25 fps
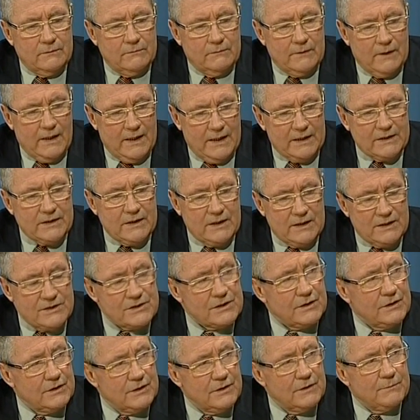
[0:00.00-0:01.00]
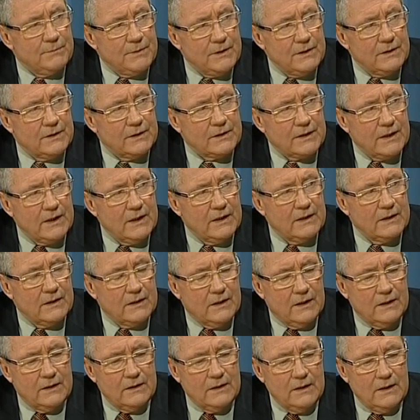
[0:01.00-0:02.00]
acting as an independent
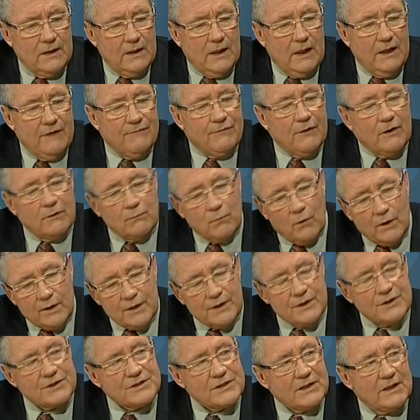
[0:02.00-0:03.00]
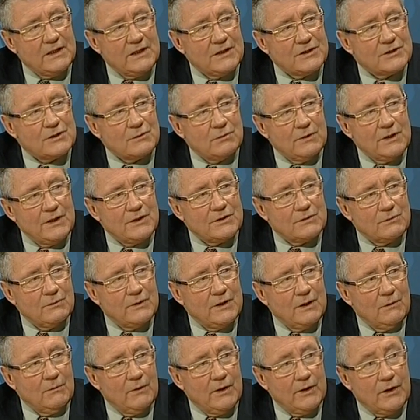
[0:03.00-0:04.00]
candidate. If I'd wanted to stand as
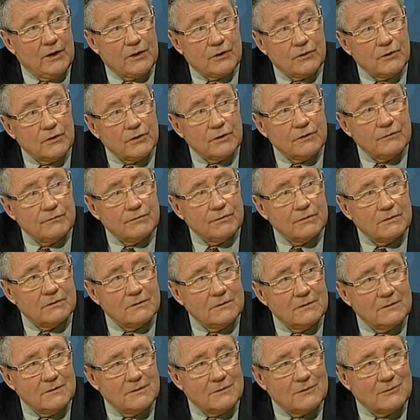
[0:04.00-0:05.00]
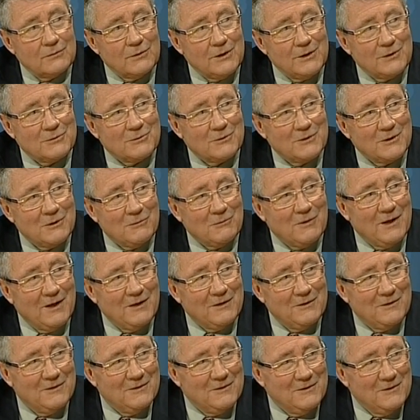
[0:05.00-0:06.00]
2021, I could have. Yeah.
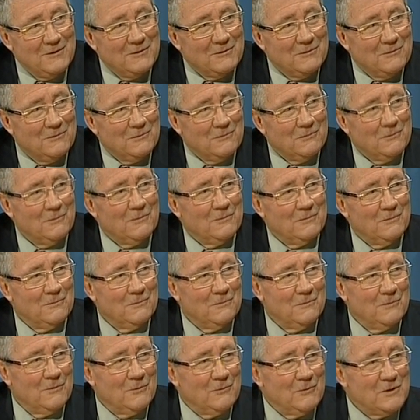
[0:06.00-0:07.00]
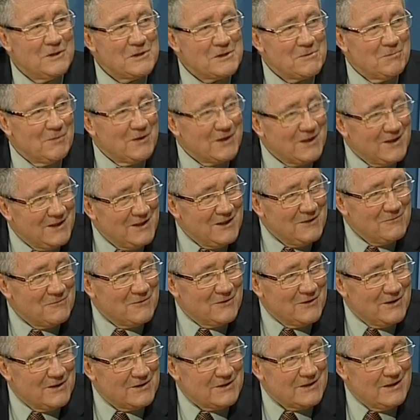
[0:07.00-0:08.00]
2021 were reasonably keen
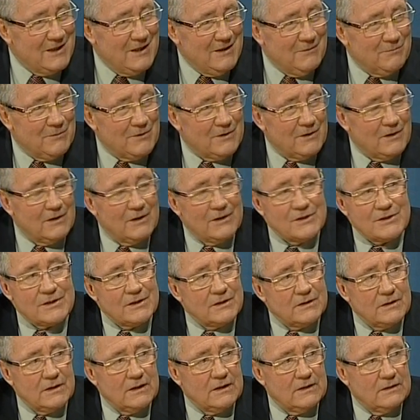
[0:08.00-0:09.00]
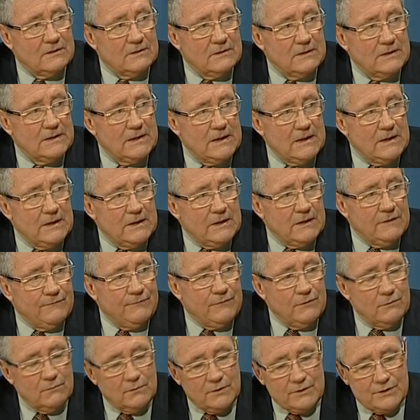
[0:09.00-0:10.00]
for that to happen, and I said no.
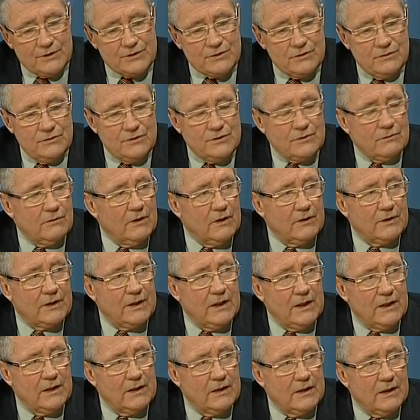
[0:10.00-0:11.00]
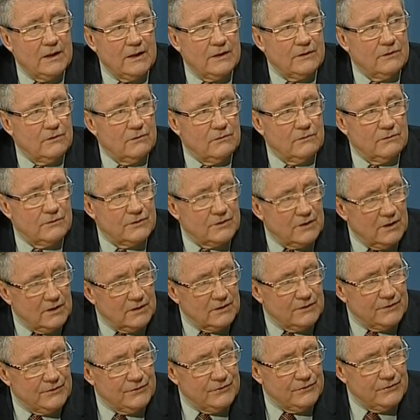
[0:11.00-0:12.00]
If you want to choose your own candidate, you're
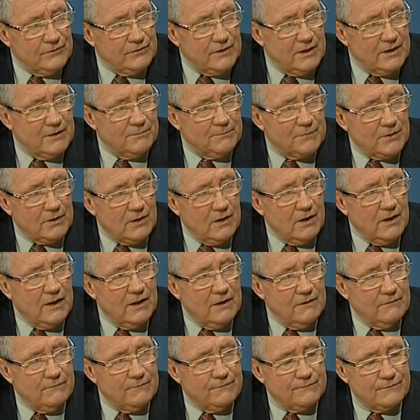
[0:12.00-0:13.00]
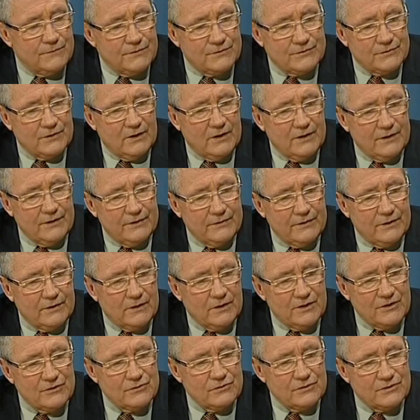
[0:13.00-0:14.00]
entitled to do that, but I have decided that
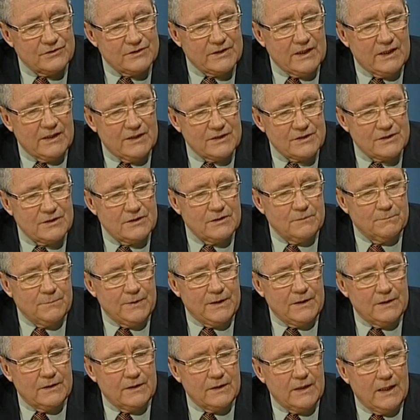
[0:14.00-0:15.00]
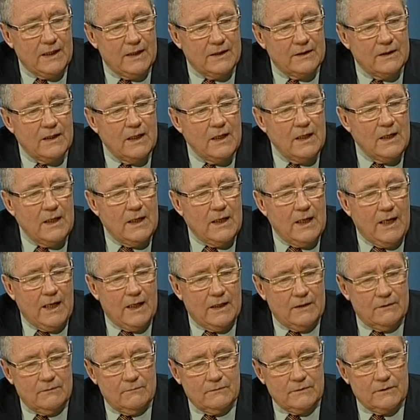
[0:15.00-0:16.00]
I should stand as independent
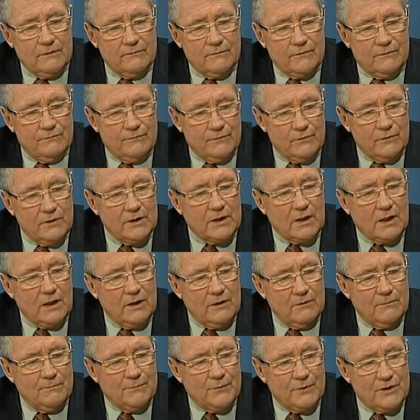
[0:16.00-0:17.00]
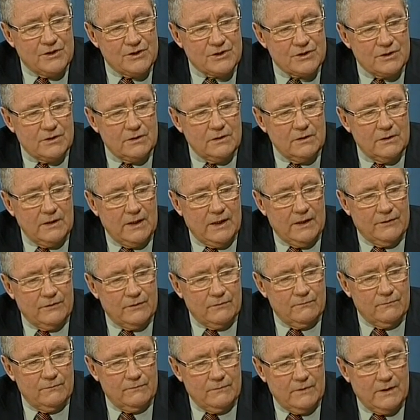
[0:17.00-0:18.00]
and give the very clear impression,
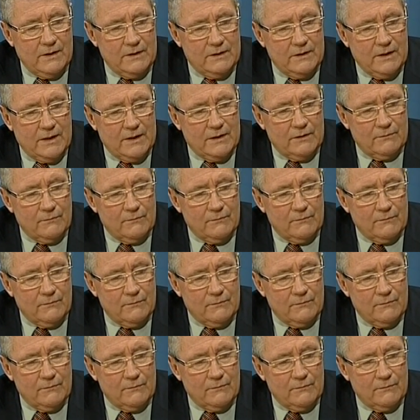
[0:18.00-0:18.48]
and it